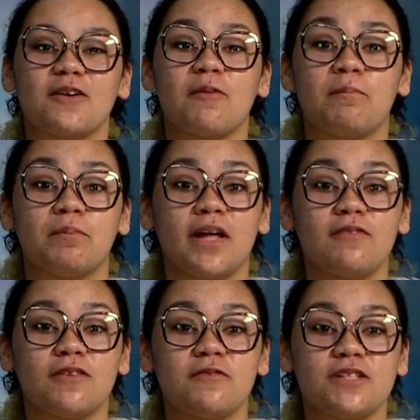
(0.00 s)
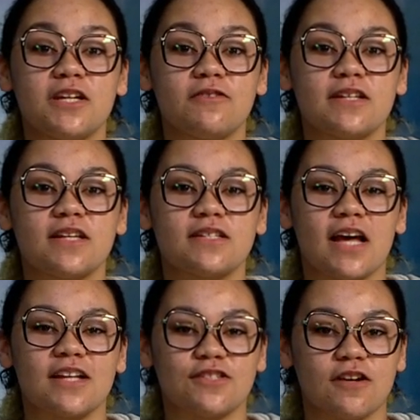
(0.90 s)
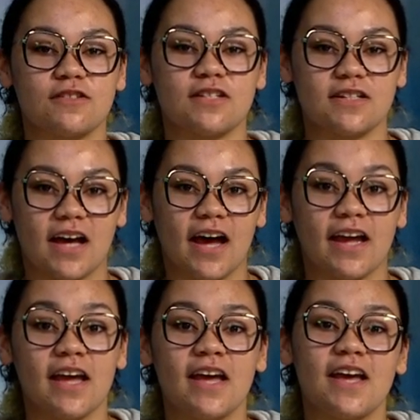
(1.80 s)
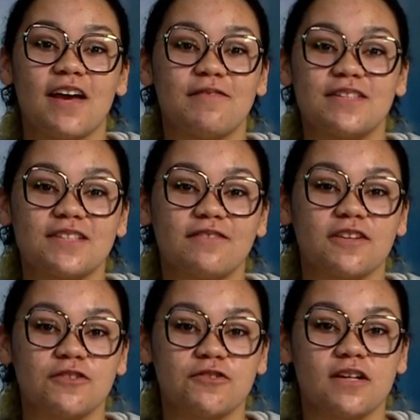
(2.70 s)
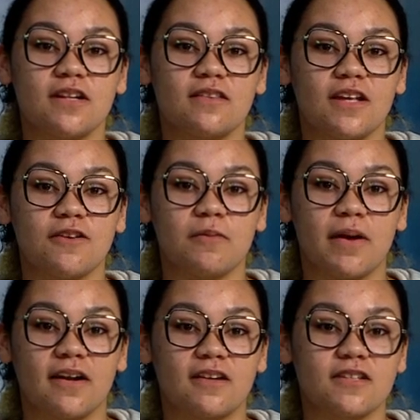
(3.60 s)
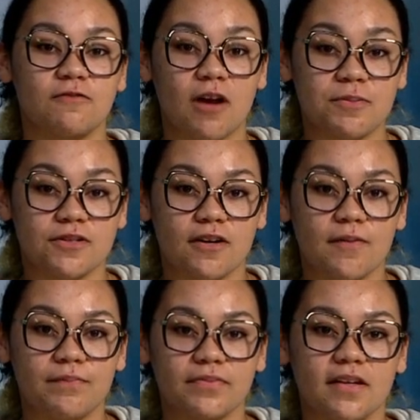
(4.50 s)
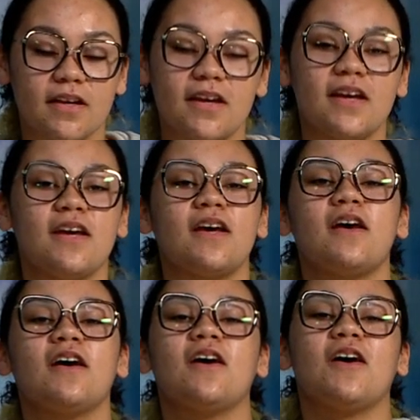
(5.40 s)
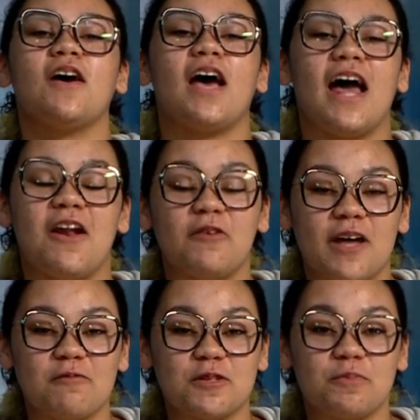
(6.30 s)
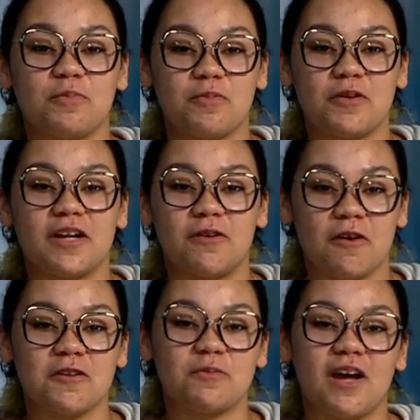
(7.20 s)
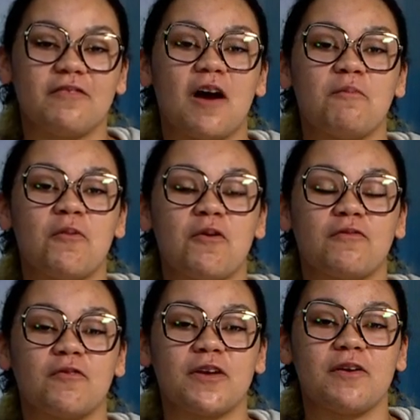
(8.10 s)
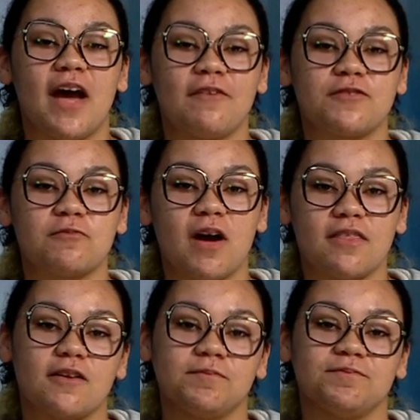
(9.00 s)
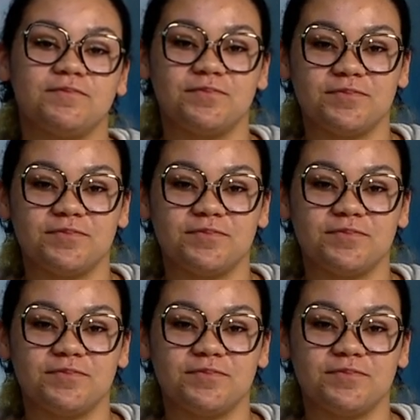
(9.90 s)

The blood flow decreases and it starts to die. If it's left untreated, then your appendix can rupture. And I know that was pretty gross, but I've got more for you after weather.